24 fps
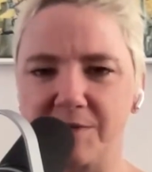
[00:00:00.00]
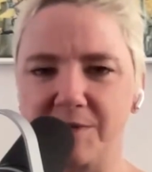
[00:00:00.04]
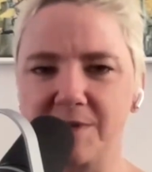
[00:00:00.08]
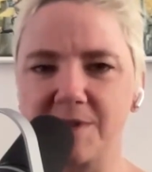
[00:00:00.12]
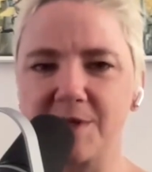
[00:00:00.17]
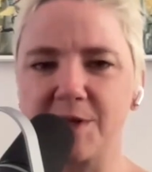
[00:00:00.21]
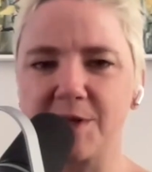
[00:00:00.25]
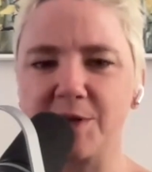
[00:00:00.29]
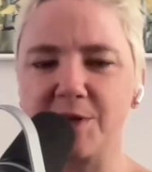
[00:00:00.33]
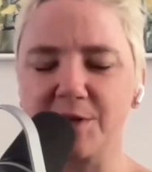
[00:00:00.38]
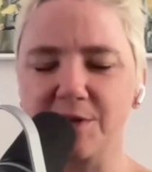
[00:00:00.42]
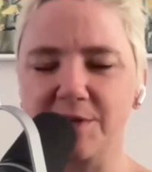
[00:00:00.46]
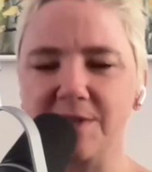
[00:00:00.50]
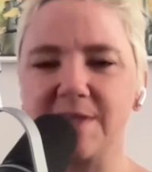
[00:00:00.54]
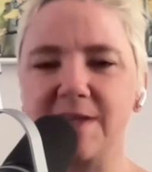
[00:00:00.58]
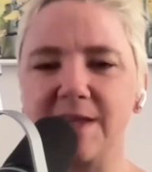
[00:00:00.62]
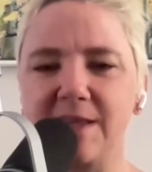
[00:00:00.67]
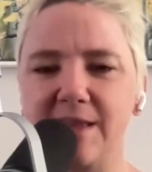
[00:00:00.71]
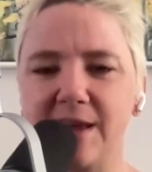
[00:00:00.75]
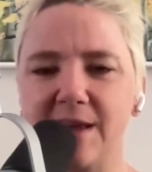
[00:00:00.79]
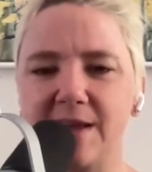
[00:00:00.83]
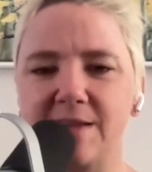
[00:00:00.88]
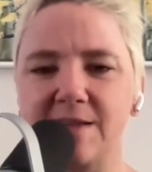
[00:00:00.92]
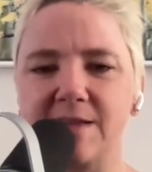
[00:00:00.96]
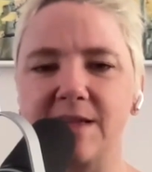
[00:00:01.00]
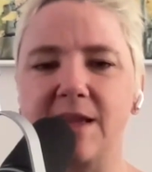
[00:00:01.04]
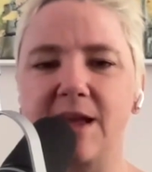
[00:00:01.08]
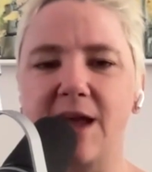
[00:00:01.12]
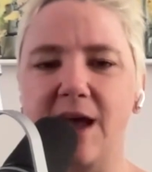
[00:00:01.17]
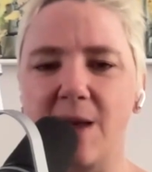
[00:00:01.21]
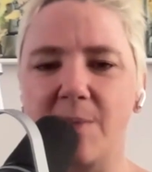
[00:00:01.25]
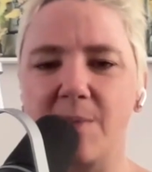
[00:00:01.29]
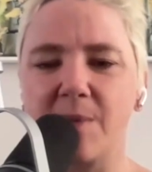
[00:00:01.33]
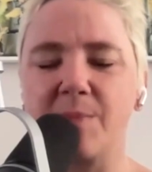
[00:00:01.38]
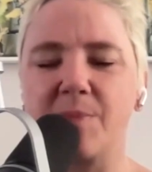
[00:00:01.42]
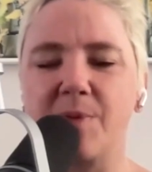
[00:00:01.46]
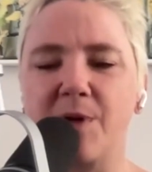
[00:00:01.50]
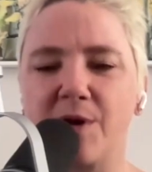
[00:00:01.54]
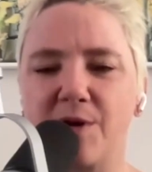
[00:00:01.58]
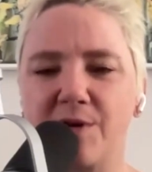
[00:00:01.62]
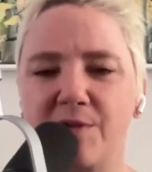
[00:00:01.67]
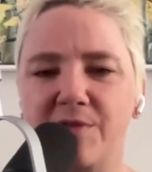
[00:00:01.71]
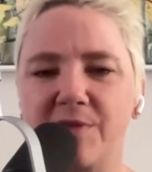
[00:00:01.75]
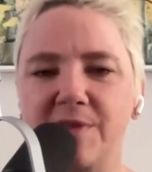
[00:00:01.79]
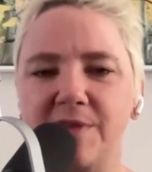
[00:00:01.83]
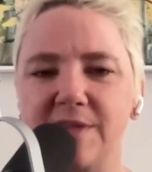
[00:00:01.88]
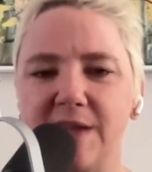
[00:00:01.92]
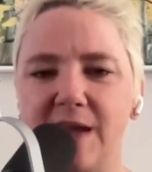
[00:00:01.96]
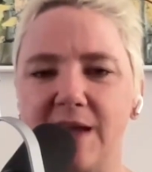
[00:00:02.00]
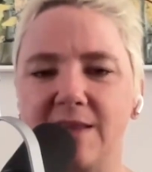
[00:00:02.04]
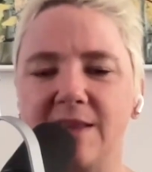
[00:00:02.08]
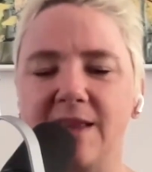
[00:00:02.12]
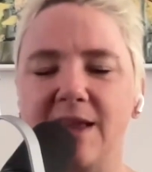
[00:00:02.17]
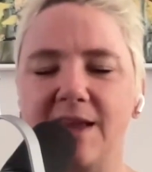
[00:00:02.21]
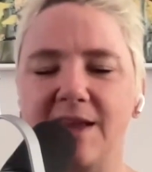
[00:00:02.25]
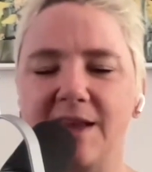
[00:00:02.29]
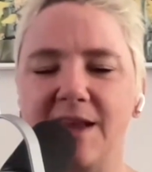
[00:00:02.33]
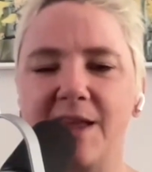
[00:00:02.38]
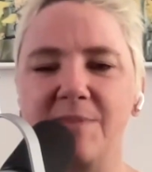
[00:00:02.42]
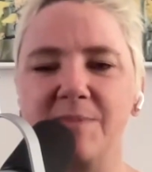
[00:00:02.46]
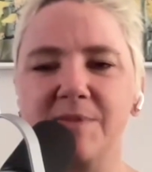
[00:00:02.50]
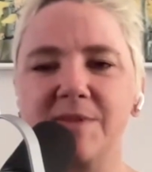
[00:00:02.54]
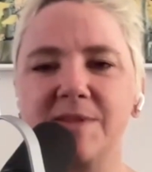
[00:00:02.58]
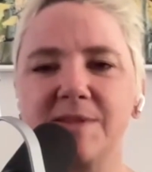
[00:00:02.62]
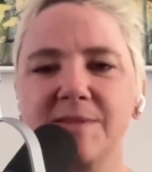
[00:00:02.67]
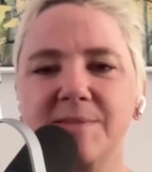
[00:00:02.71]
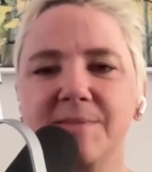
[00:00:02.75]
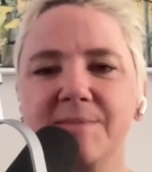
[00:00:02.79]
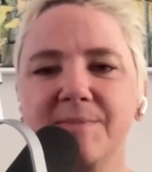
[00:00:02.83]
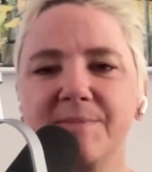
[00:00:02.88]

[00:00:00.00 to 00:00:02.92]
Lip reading: so you'll see that as a common part of these online names.